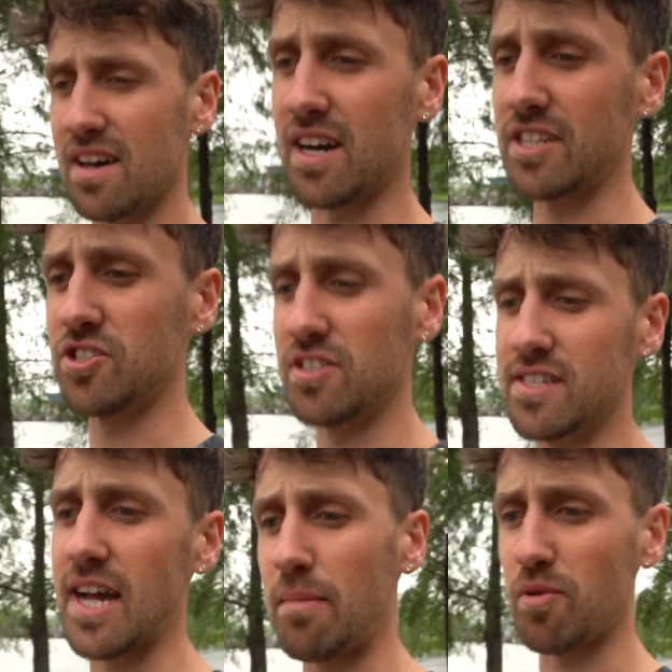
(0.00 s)
It should
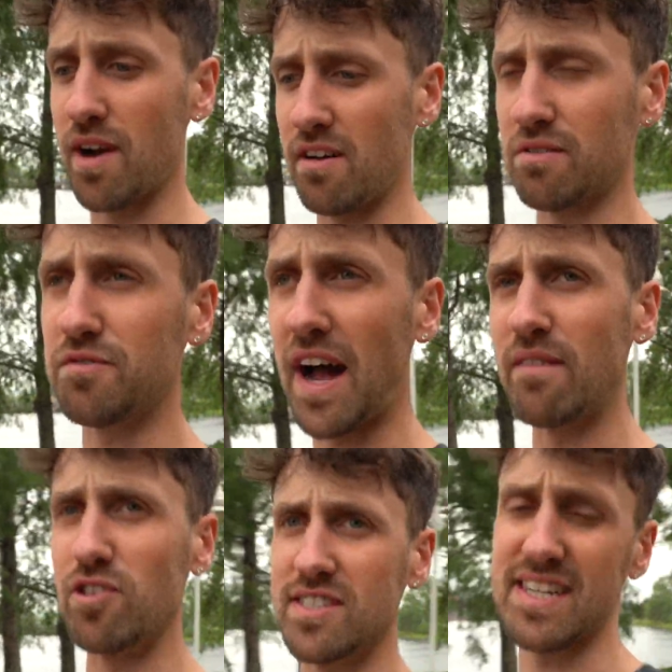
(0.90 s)
stop around
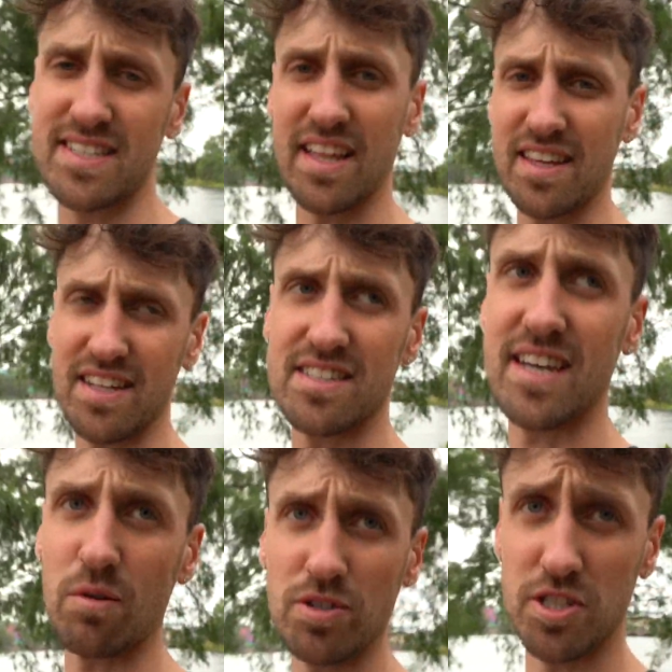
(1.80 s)
5 or 6, I think it
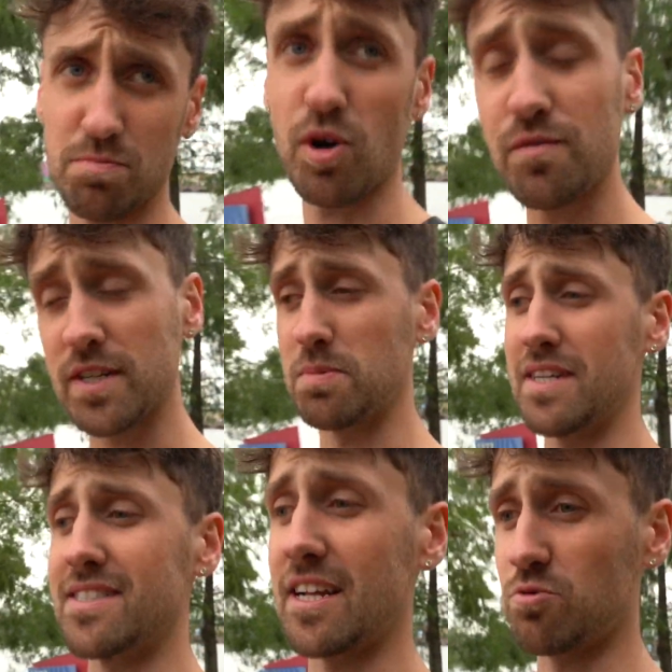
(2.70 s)
said, which is perfect
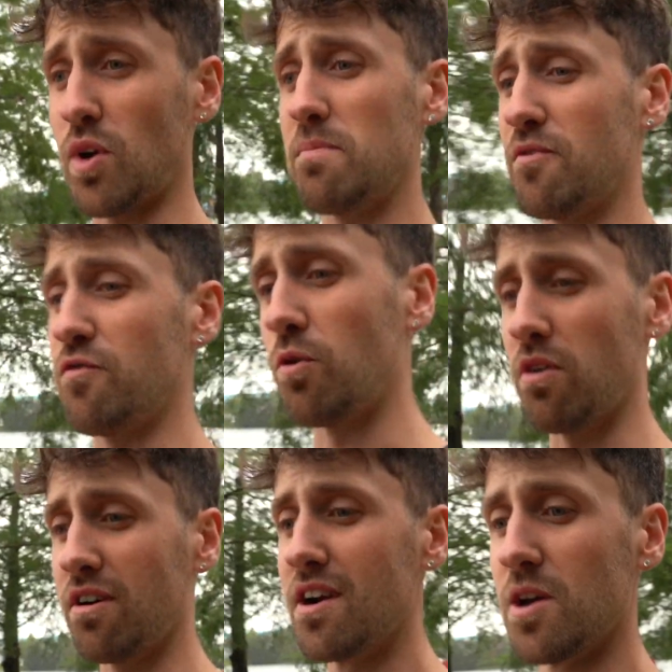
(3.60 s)
because that's right before